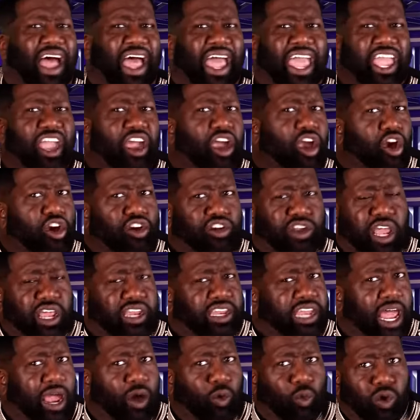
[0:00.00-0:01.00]
I ain't heard
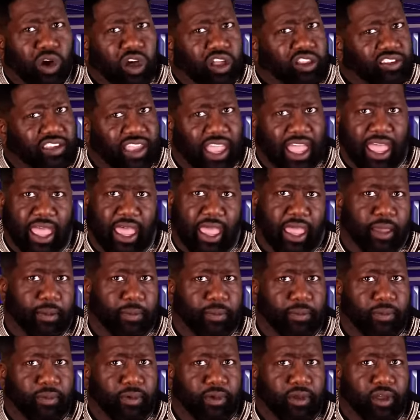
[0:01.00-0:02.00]
that not one time
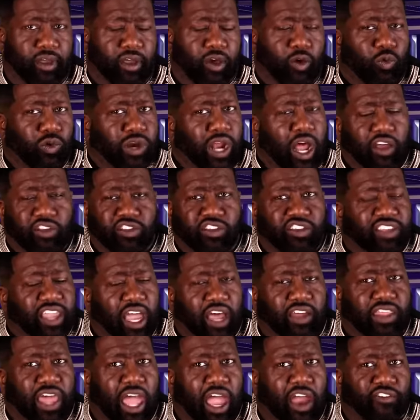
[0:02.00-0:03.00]
when I was in
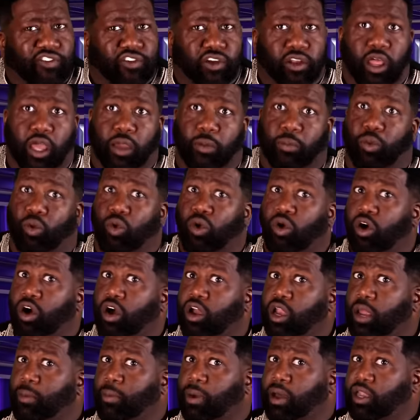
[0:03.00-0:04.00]
South Africa. Like,
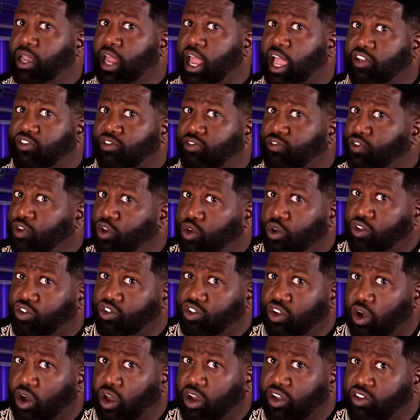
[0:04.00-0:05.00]
boy, they about to have some food
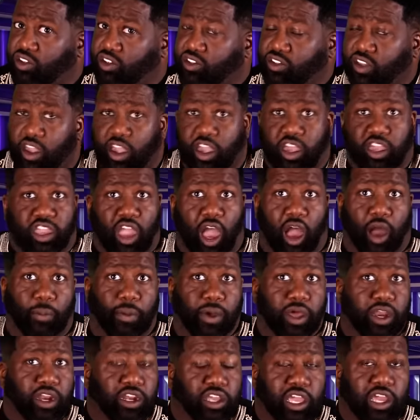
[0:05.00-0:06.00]
shortages.
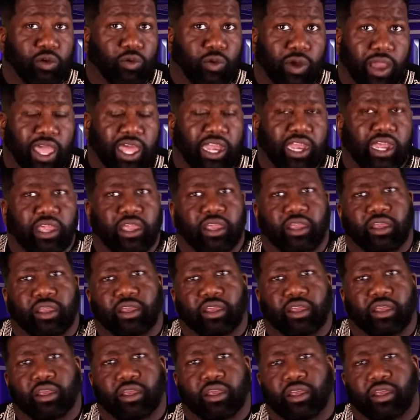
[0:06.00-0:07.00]
Y'all better get ready.
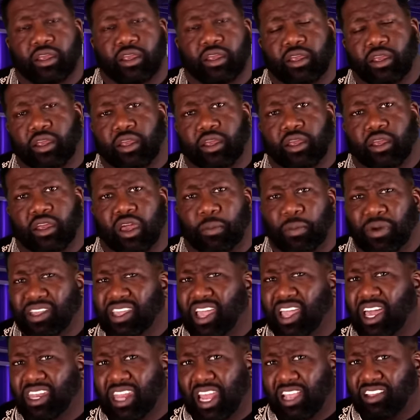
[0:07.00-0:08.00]
But yet
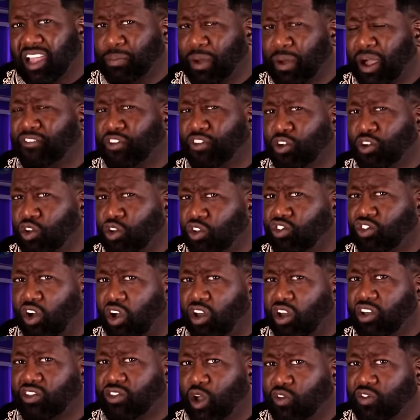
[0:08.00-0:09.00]
they talking about food
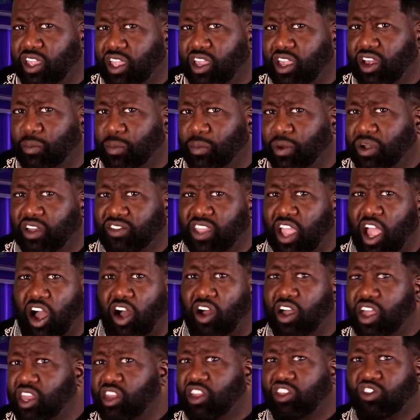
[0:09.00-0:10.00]
shortages over here because they
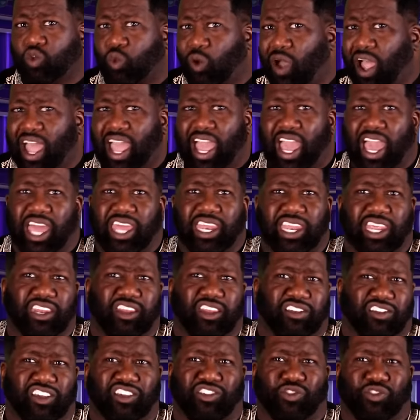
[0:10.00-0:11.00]
all intertwined
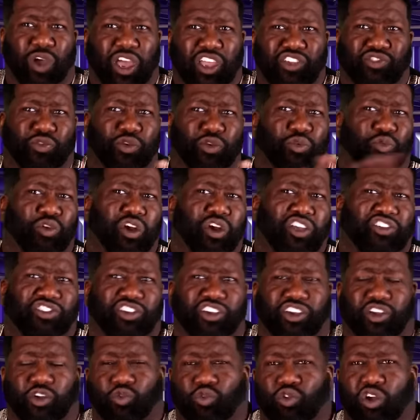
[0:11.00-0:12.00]
in the situation with
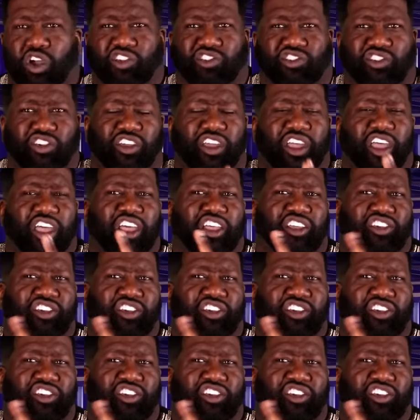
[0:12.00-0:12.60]
Russia, because Russia